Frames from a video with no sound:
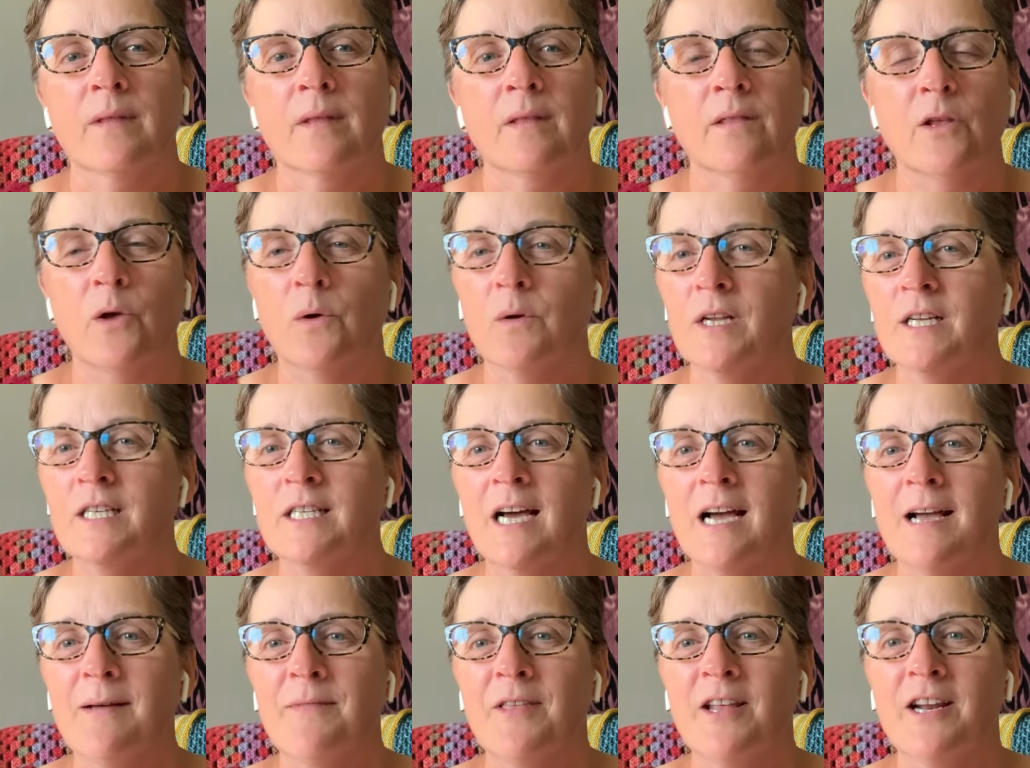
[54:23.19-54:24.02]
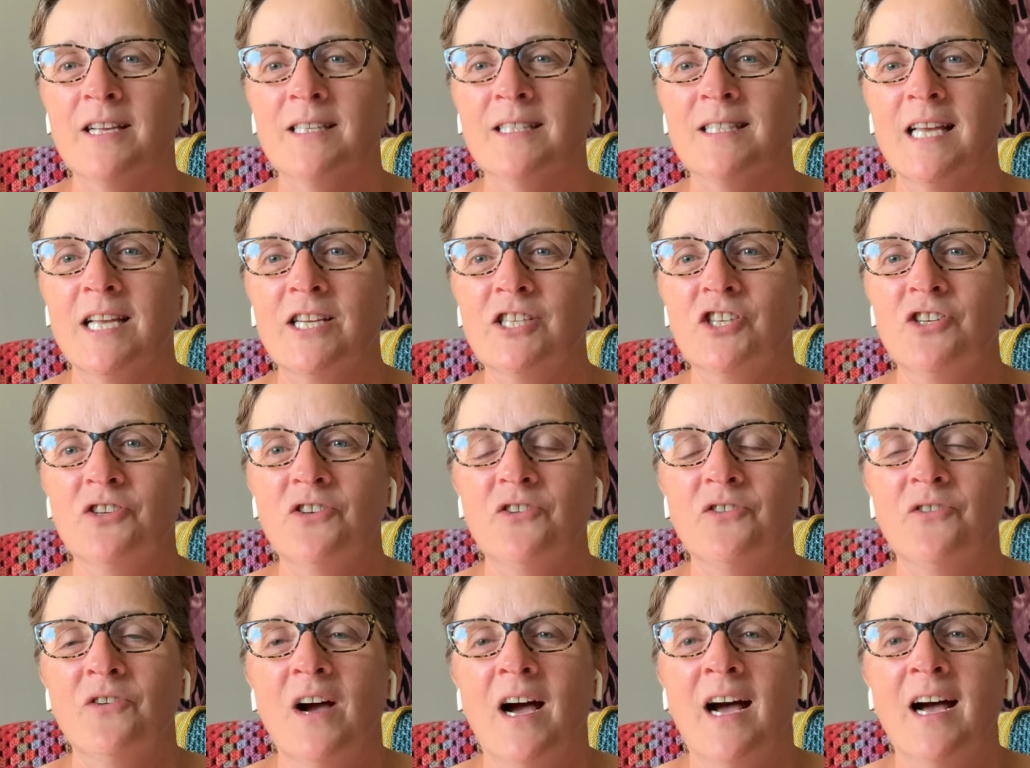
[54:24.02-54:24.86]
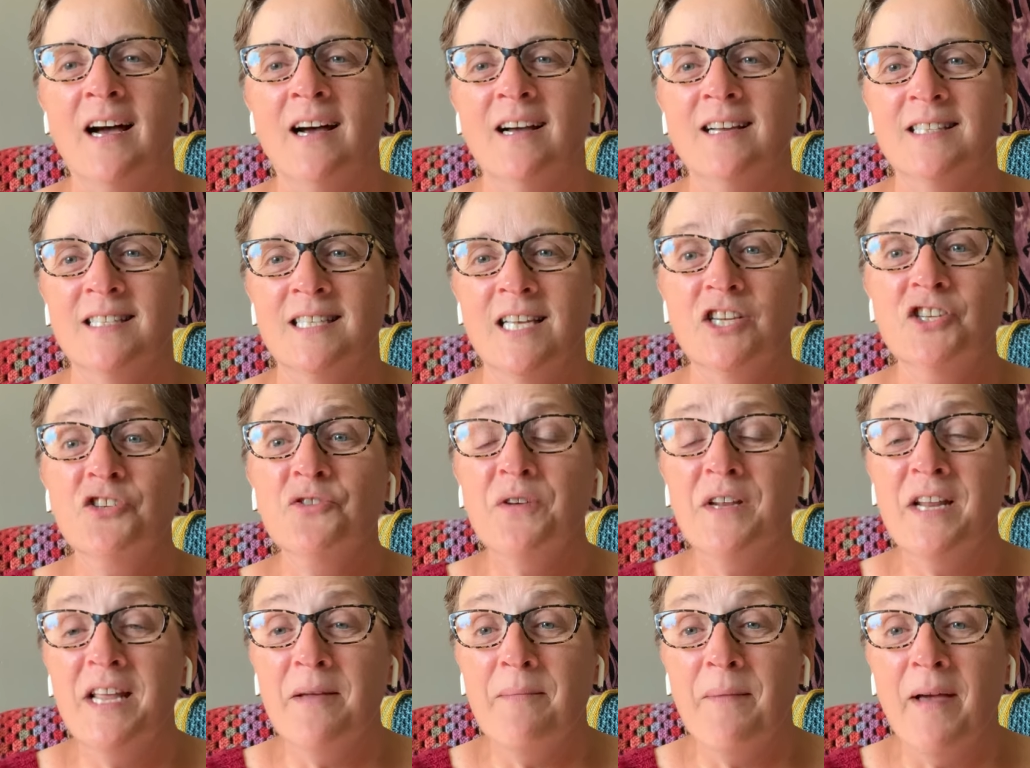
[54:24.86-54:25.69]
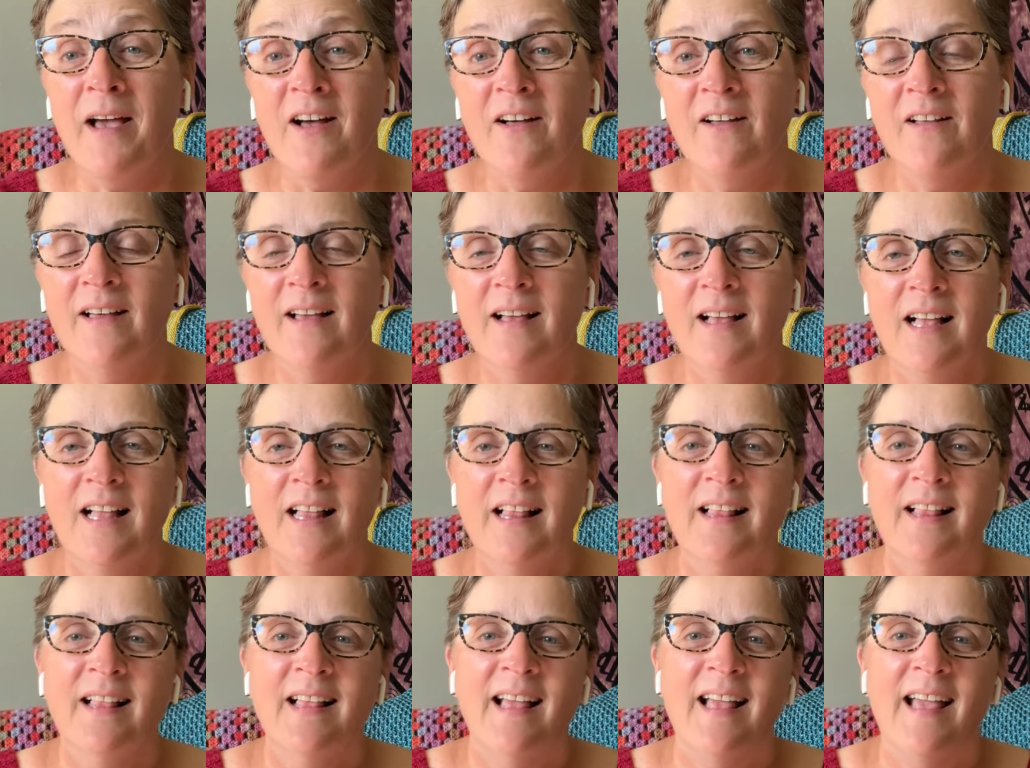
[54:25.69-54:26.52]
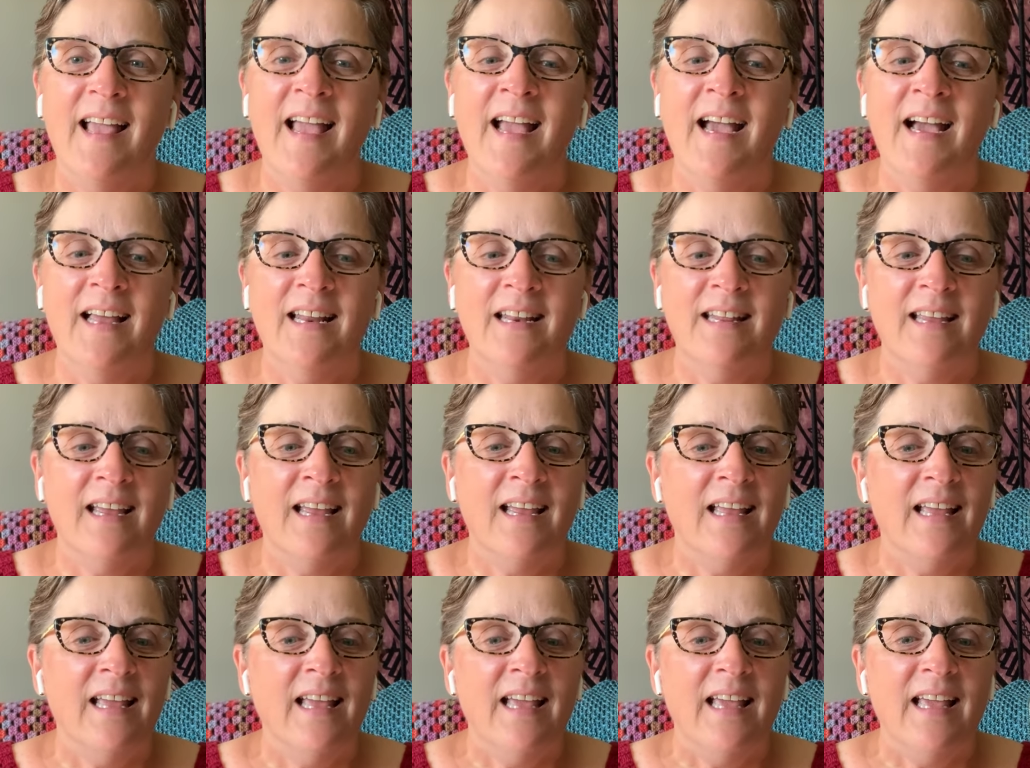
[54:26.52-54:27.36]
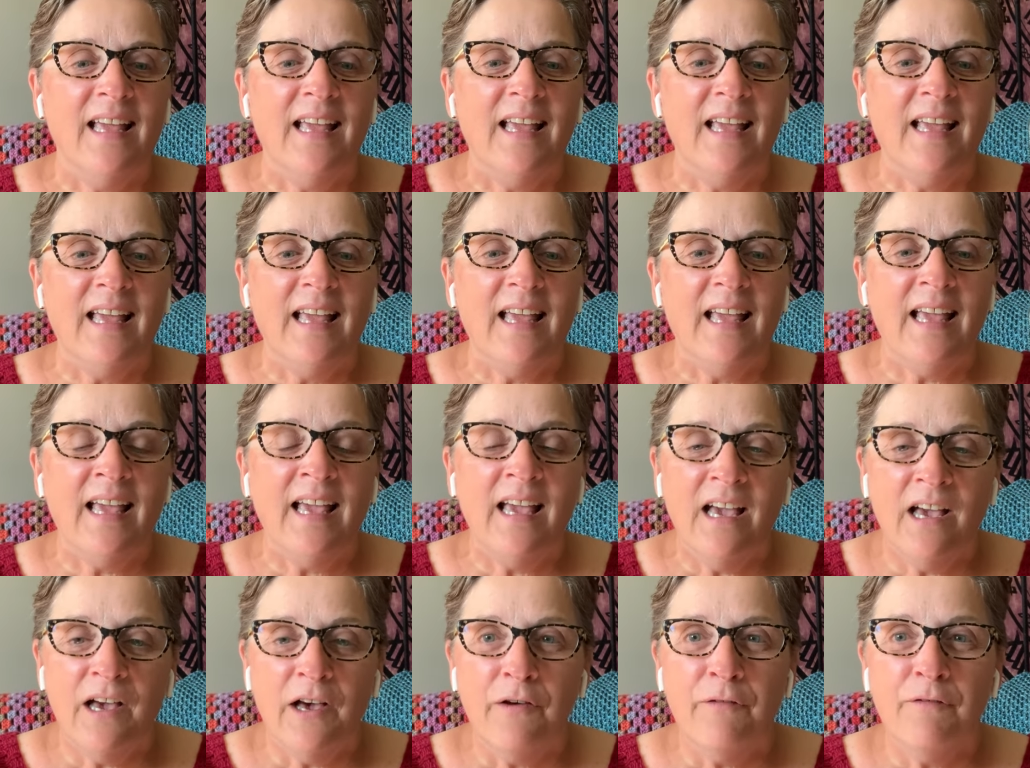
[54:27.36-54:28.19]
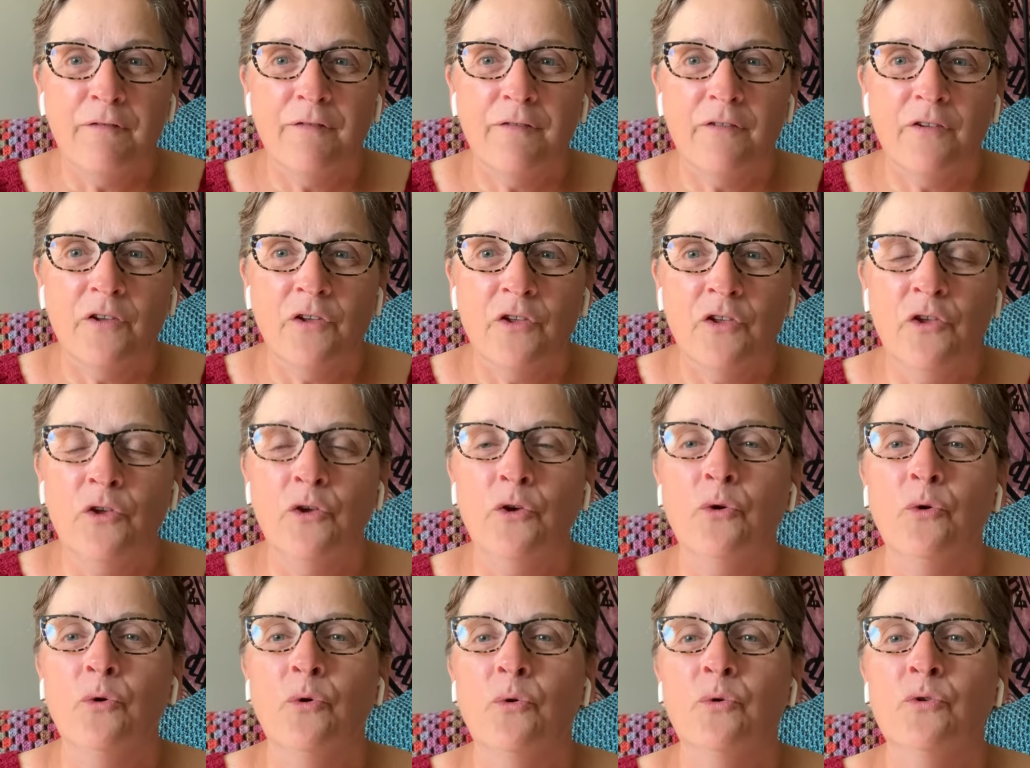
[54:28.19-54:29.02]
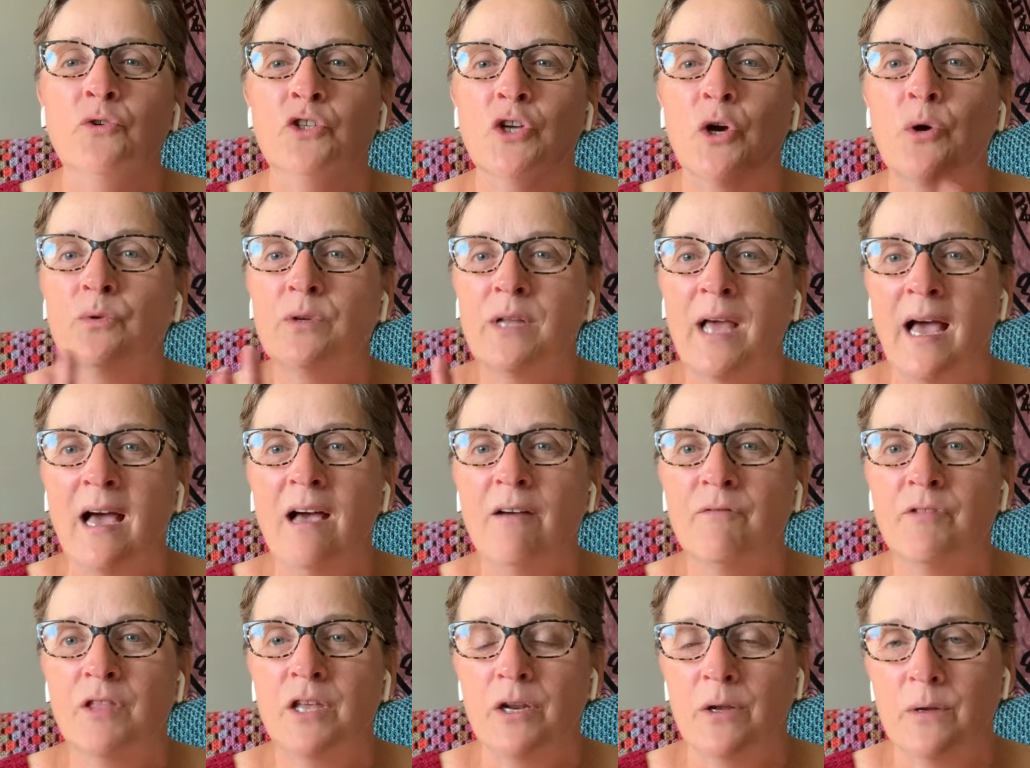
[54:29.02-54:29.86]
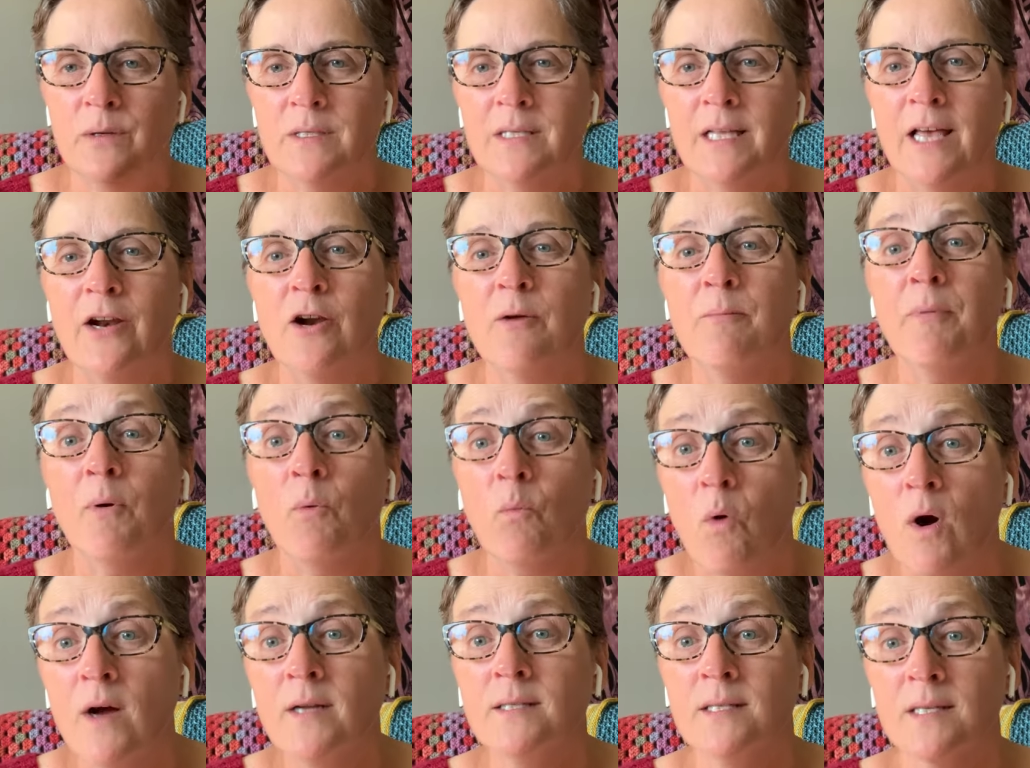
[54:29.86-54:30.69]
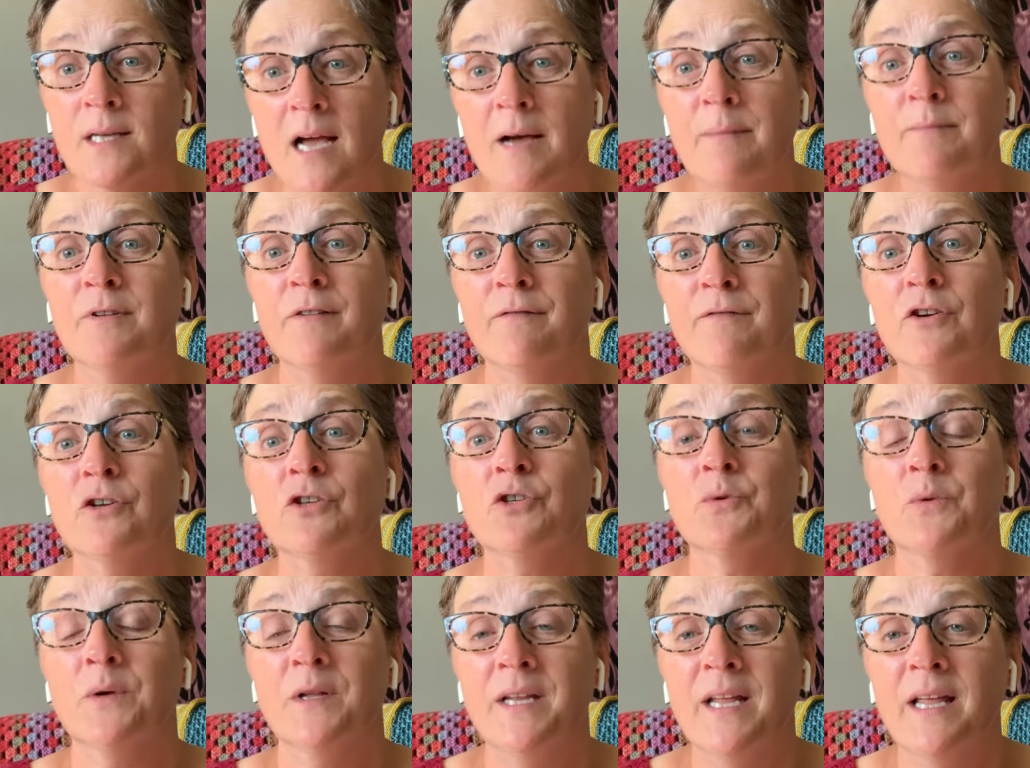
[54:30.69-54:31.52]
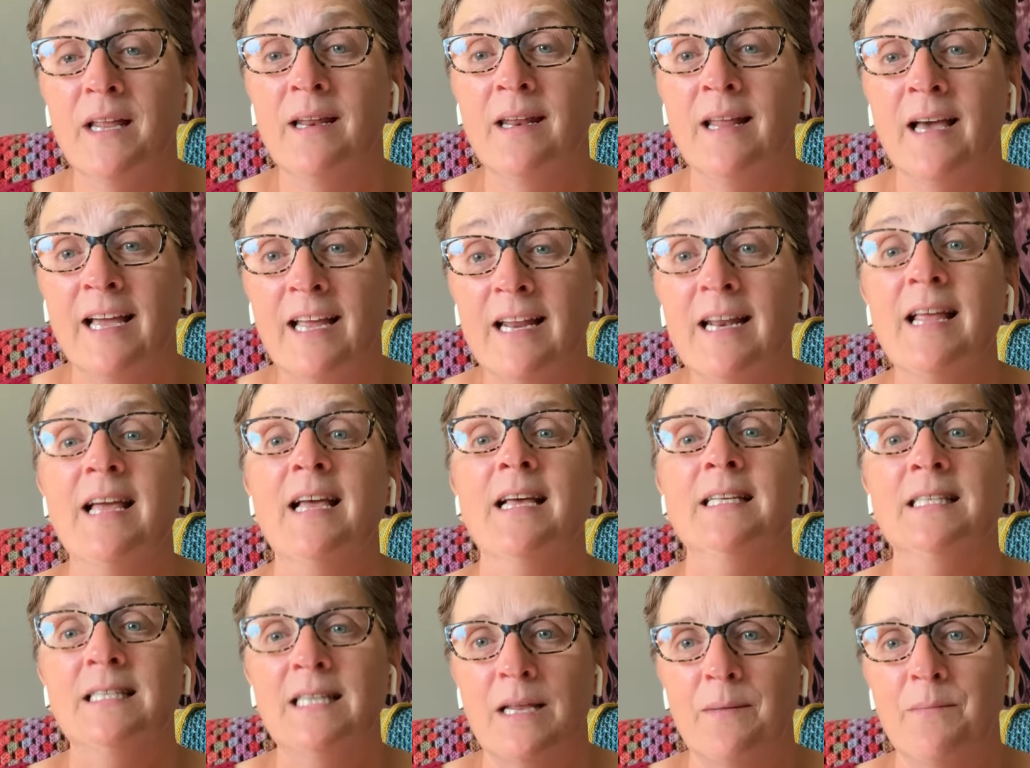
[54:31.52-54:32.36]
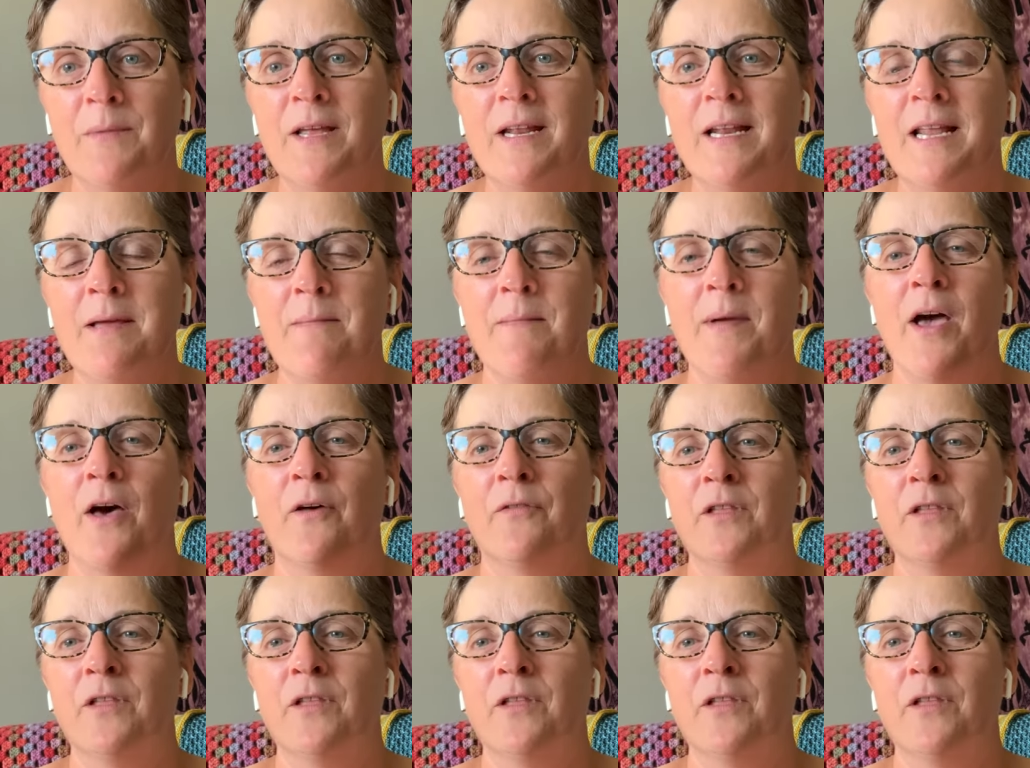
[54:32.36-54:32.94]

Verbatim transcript: the only time that I'll send you uh, send you an email and if you don't have the newsletter but want to come to virtual knit night, send me an email.